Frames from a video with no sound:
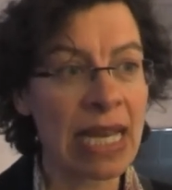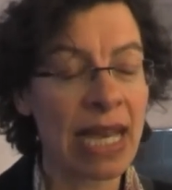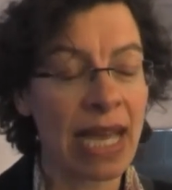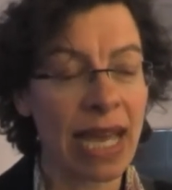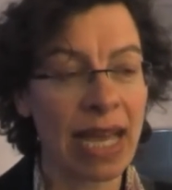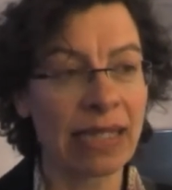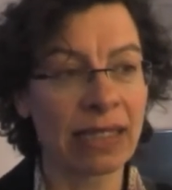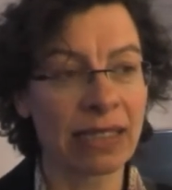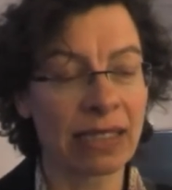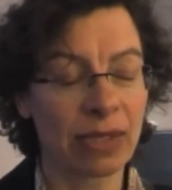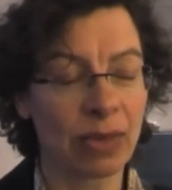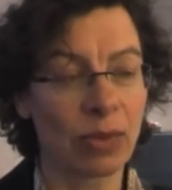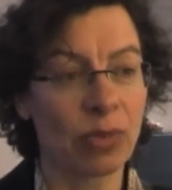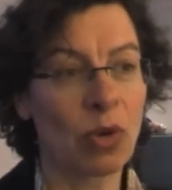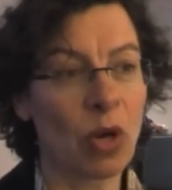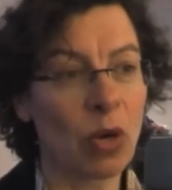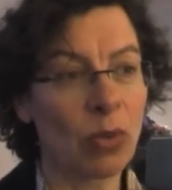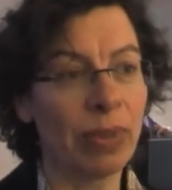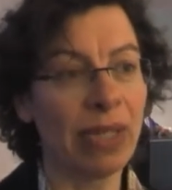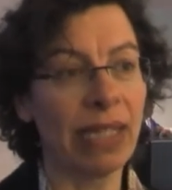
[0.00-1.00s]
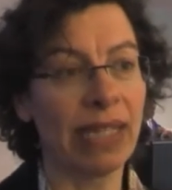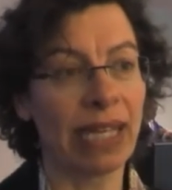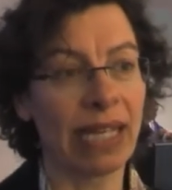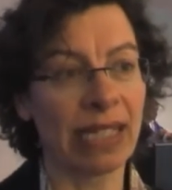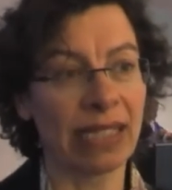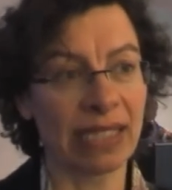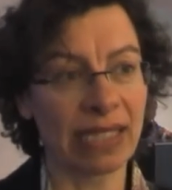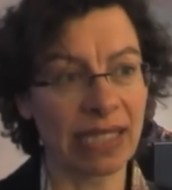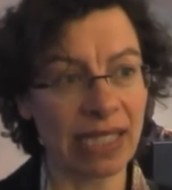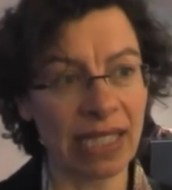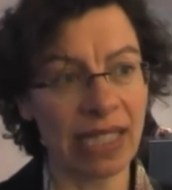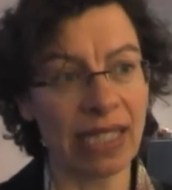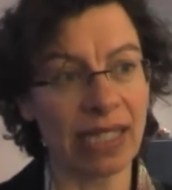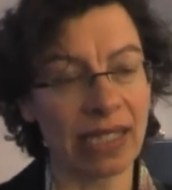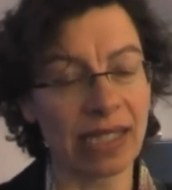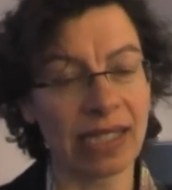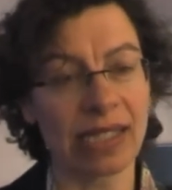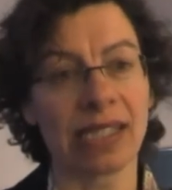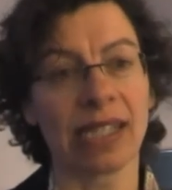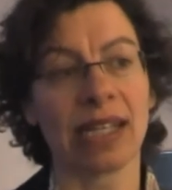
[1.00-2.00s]
And what we then see
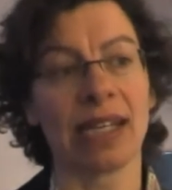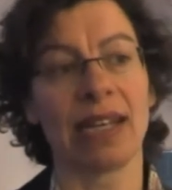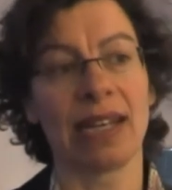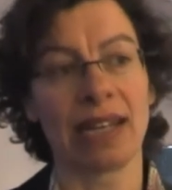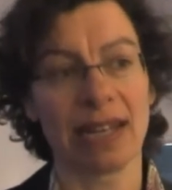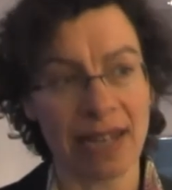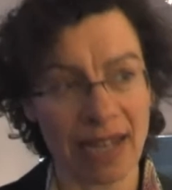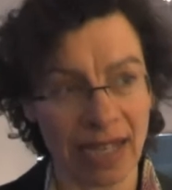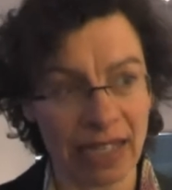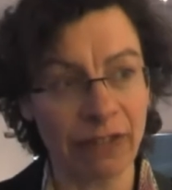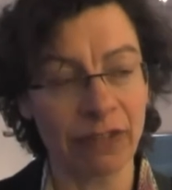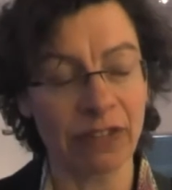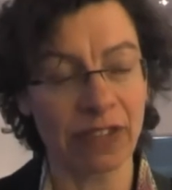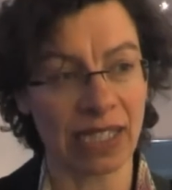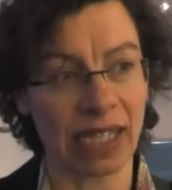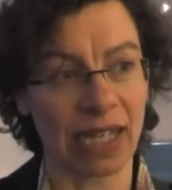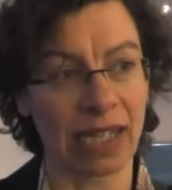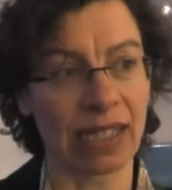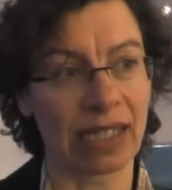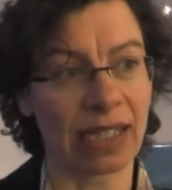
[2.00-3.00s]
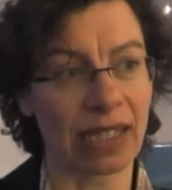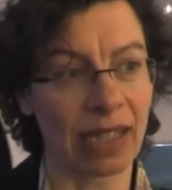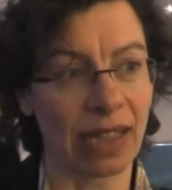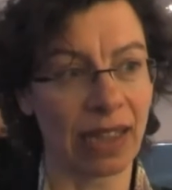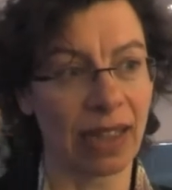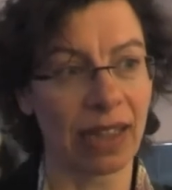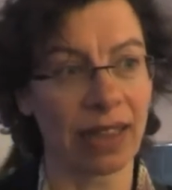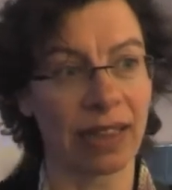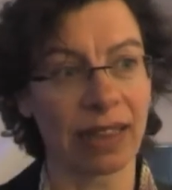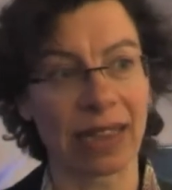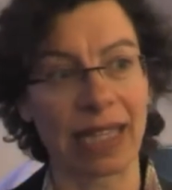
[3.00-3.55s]
is a life cycle